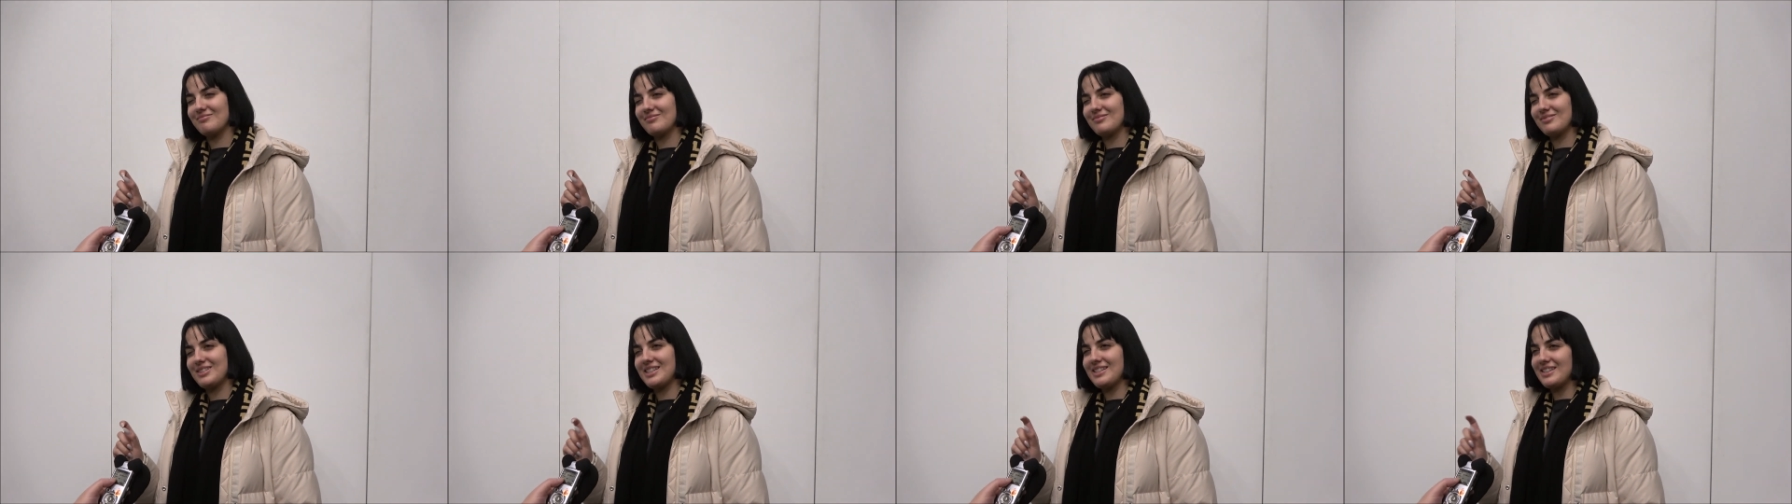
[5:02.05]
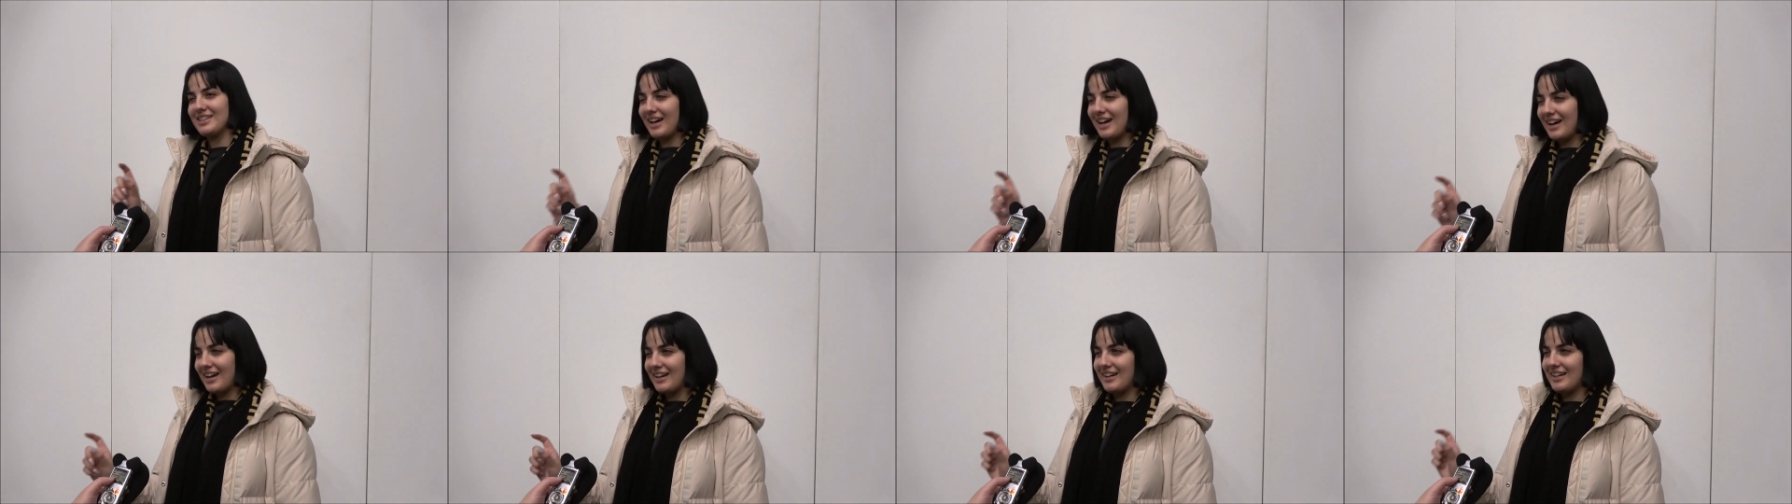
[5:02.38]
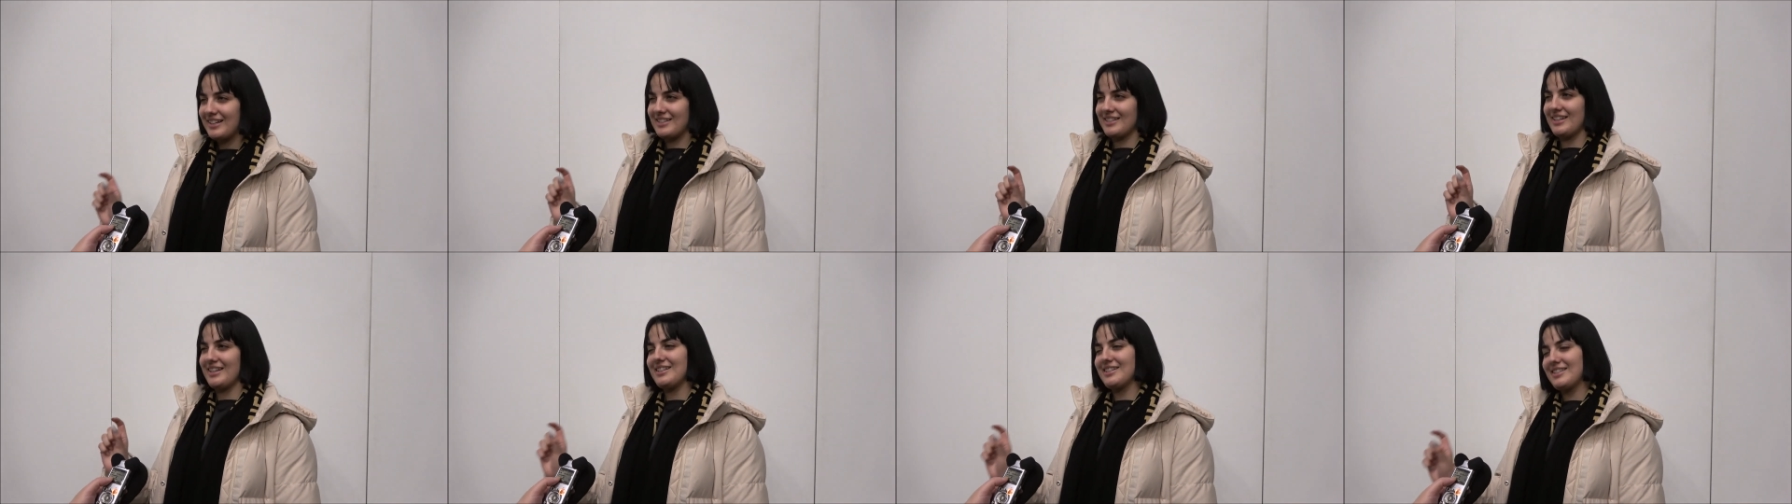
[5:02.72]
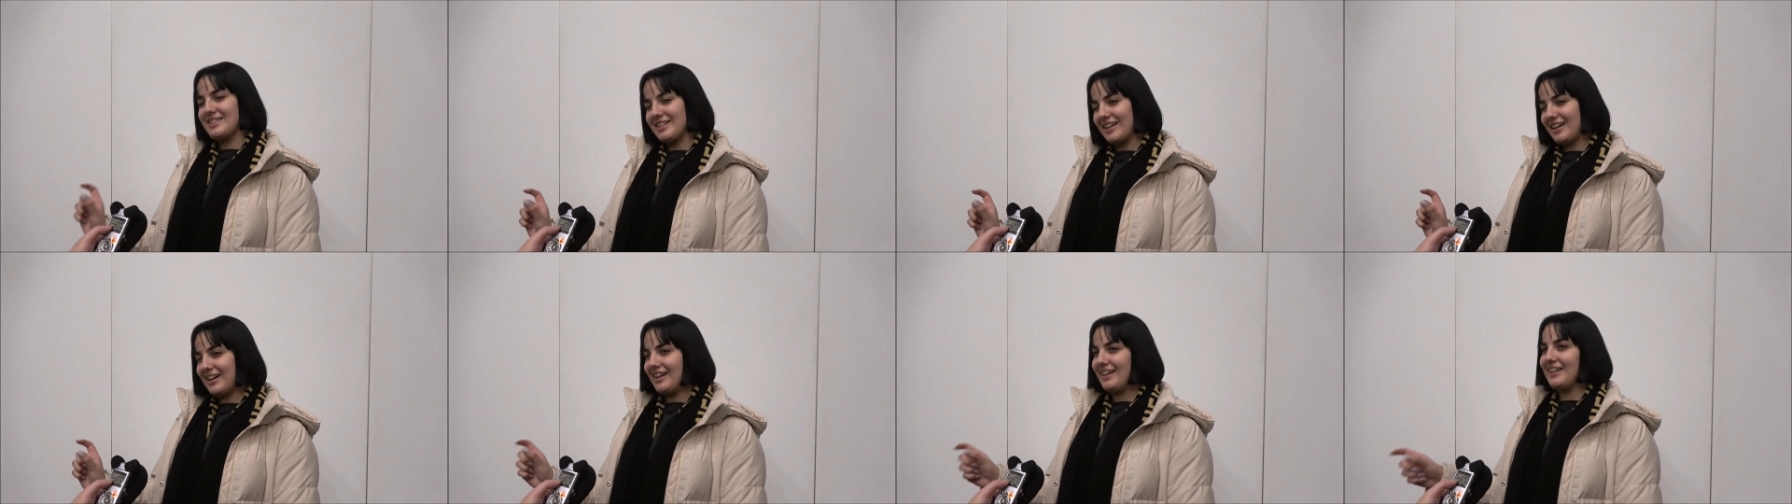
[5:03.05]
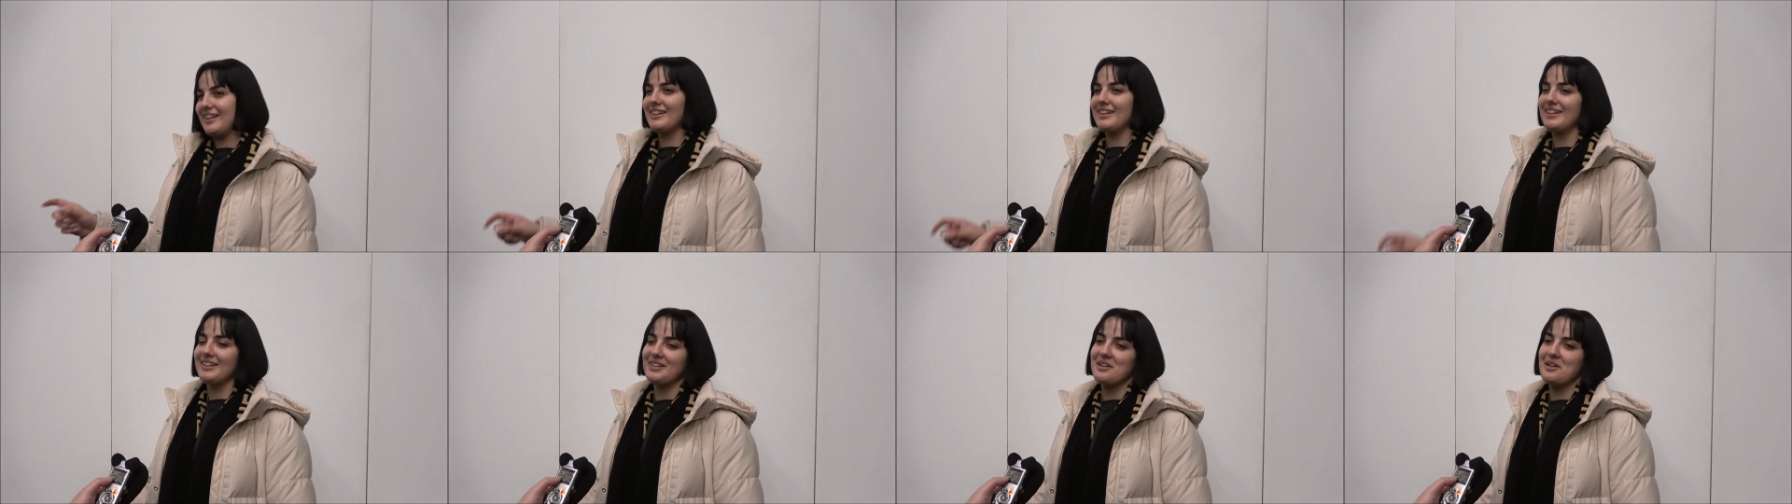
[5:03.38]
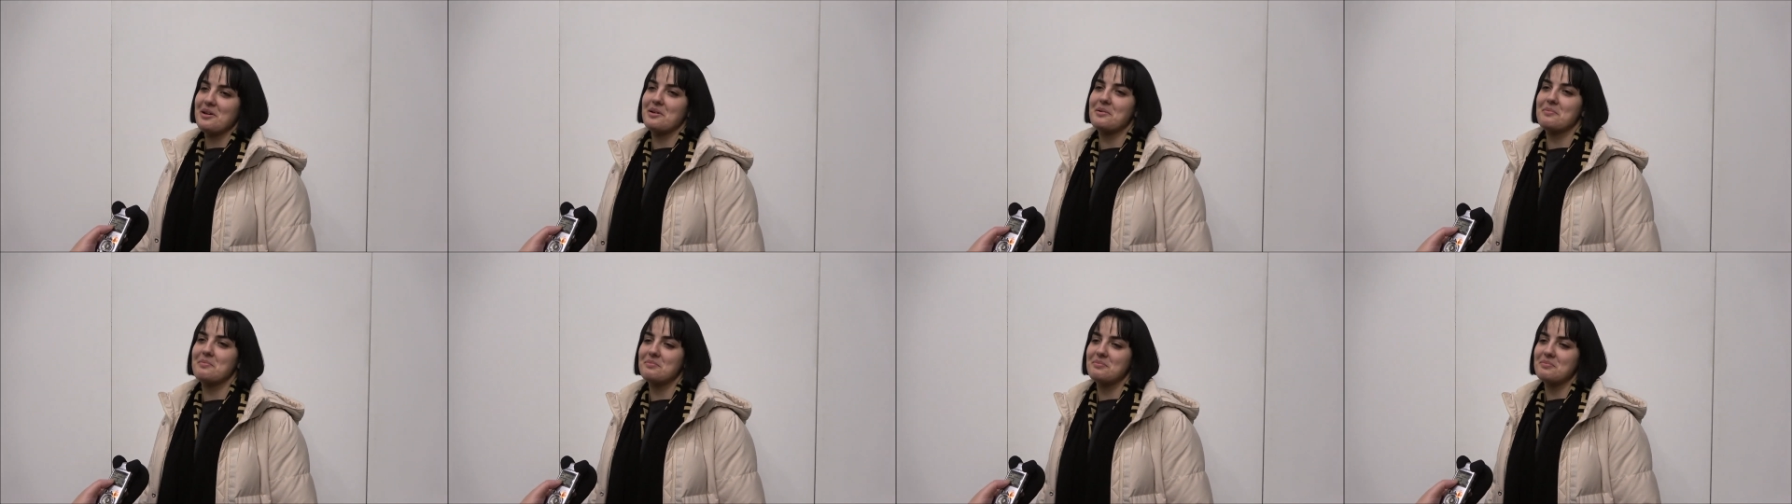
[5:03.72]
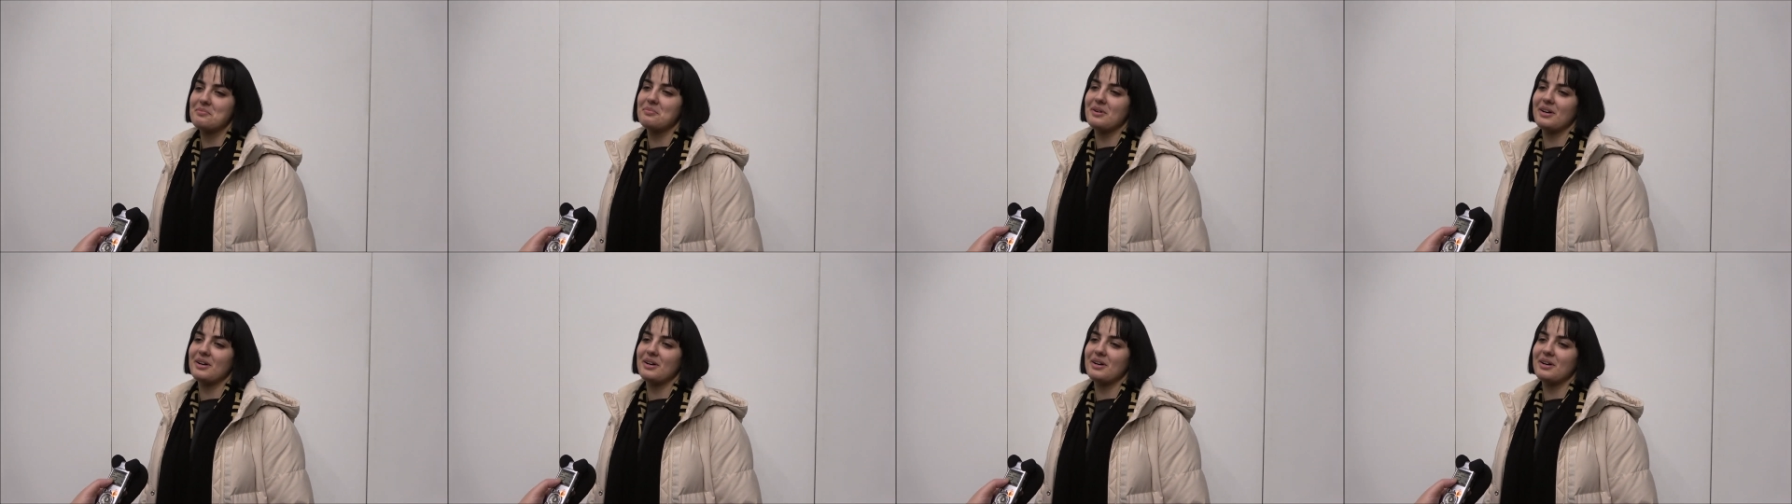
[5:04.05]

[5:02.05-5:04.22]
style, let's say style, um,